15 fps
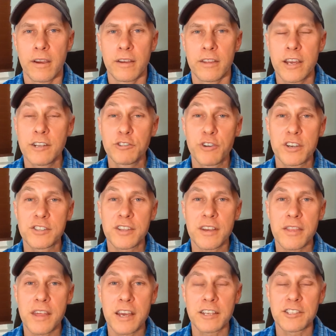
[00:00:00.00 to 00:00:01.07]
The
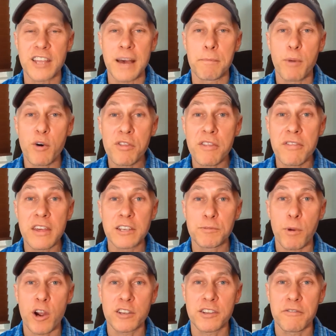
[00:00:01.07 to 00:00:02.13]
interesting thing is that both of these
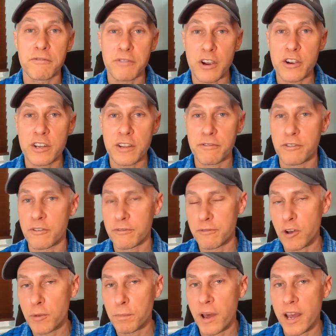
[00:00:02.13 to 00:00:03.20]
parks have very different
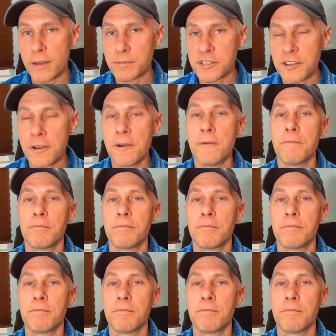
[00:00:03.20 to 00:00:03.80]
full pipes,